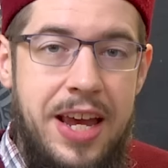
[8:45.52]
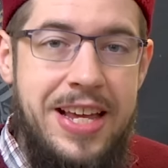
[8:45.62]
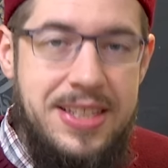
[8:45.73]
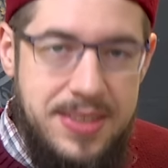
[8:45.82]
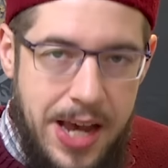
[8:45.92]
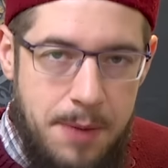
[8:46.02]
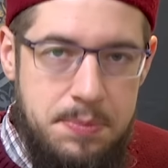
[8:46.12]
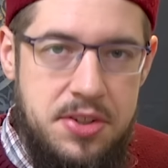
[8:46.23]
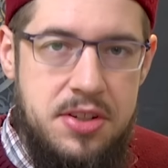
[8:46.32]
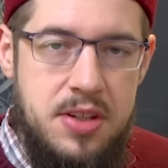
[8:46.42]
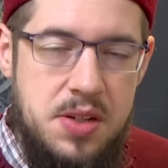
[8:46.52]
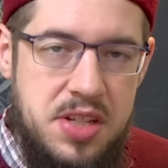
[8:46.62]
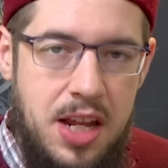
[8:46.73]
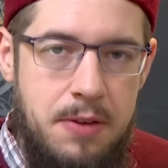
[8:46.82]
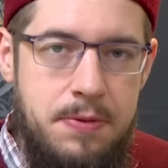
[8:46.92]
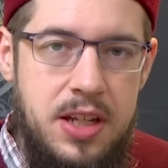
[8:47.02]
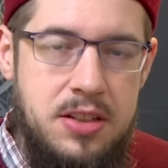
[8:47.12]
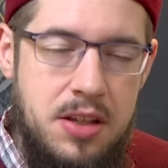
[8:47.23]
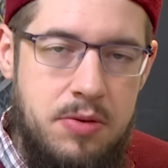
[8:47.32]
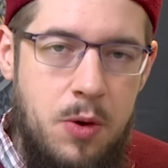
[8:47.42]
It tempts the Salafi
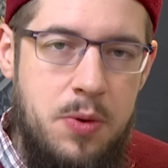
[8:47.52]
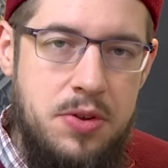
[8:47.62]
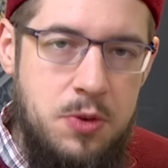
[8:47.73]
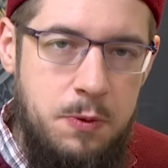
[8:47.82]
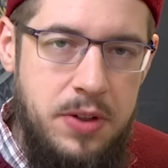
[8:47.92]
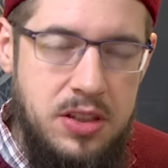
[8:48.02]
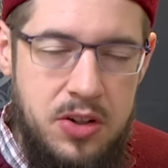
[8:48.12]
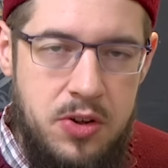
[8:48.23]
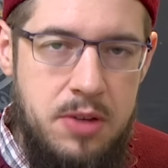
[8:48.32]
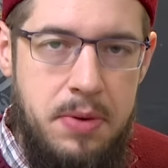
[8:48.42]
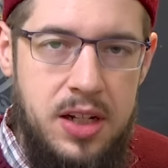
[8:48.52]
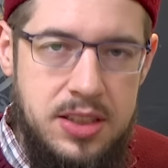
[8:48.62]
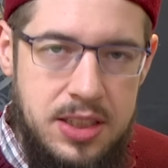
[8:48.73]
to throw the Sufis under the bus.